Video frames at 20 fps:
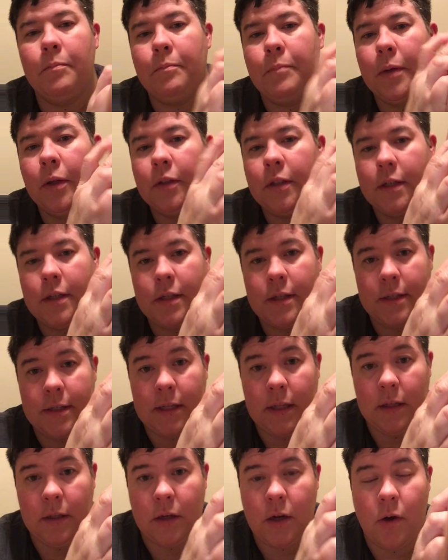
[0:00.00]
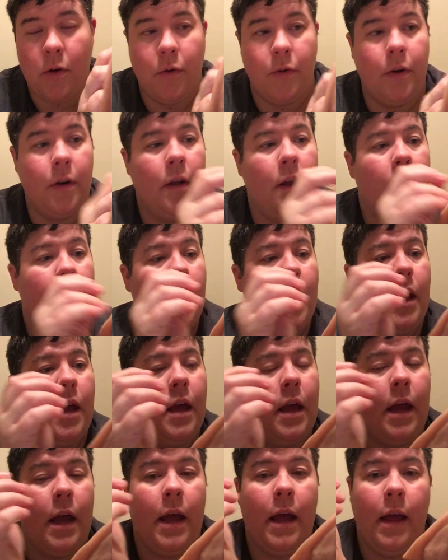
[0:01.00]
built into the silicone,
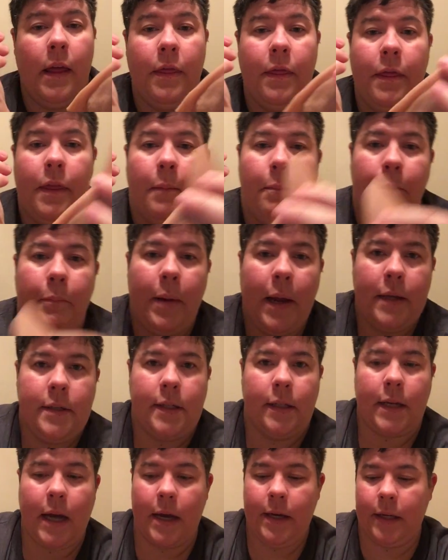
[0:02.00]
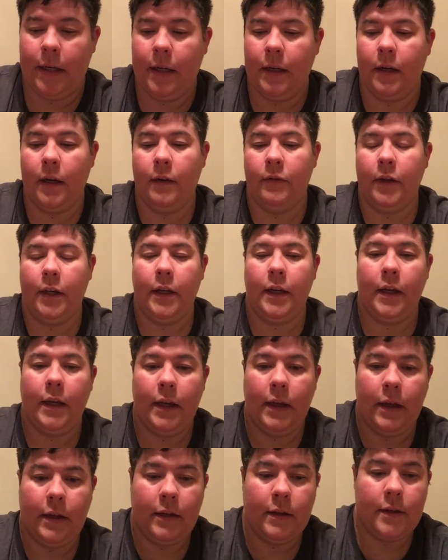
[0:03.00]
and the basic idea of it
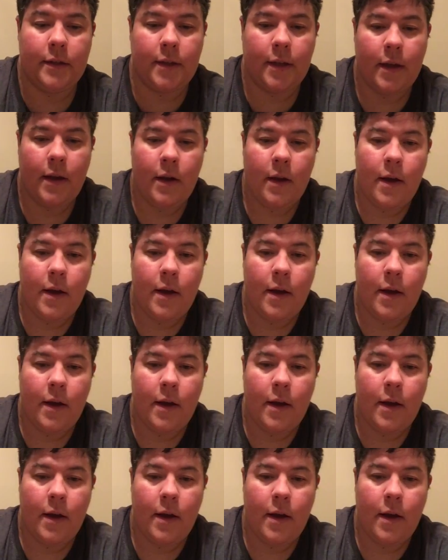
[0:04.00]
is